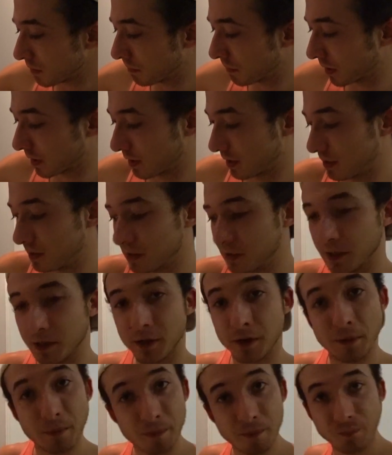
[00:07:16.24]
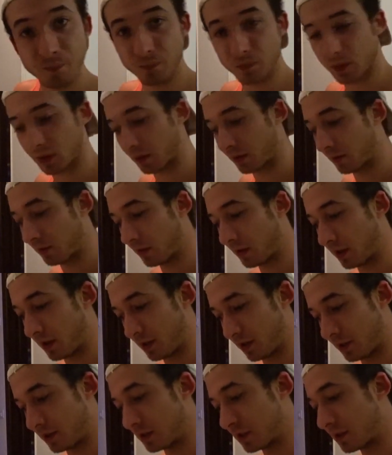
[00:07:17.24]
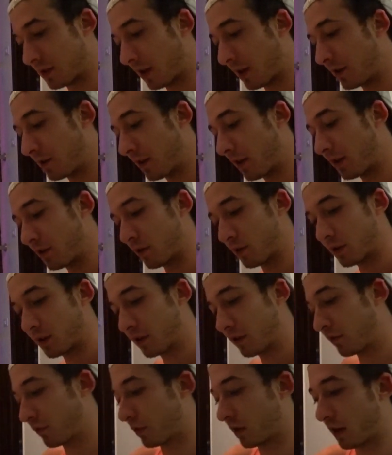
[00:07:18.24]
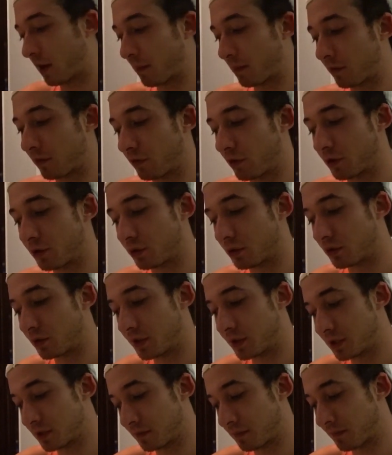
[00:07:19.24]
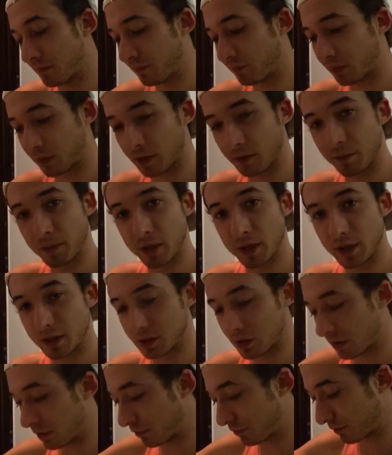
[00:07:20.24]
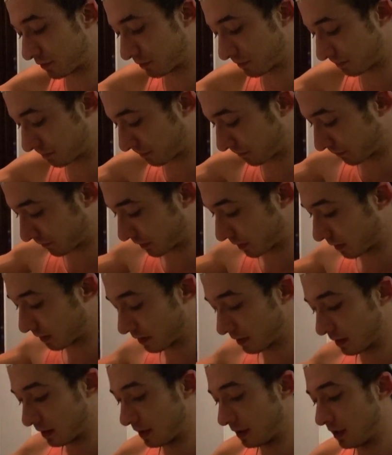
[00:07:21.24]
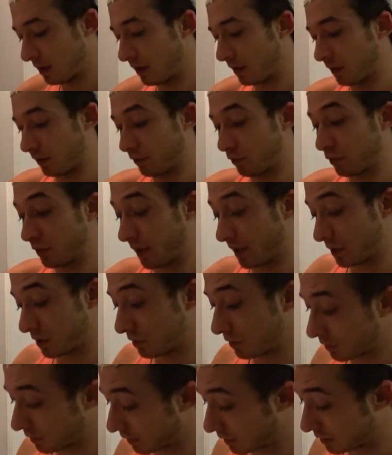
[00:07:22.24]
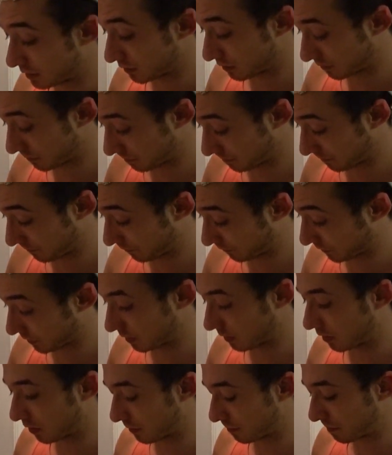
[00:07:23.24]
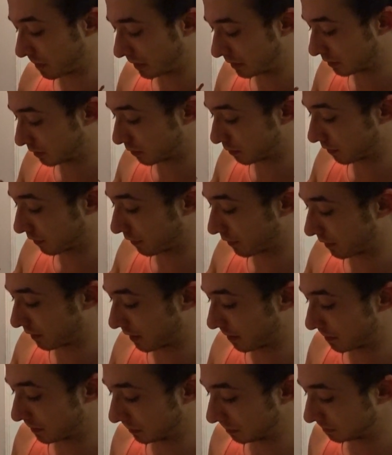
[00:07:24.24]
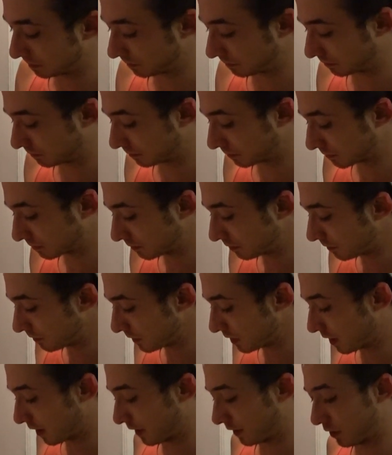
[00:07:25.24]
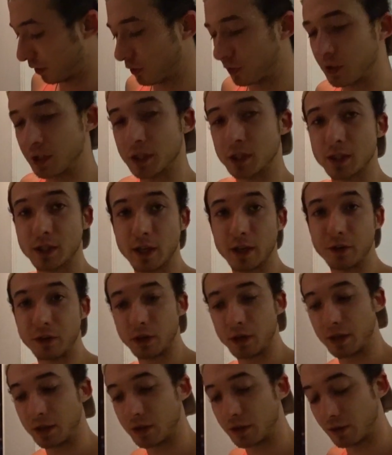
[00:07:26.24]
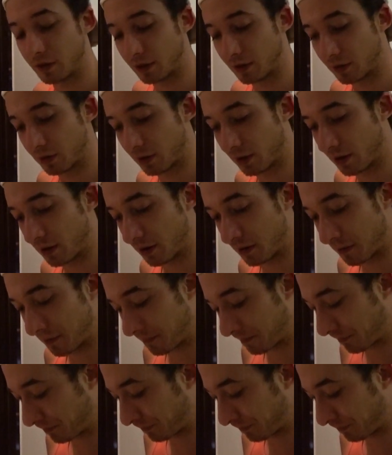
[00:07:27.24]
because the Indians they don't give the lemon for no reason, because often the food actually tastes a lot better with the lemon. I noticed that in the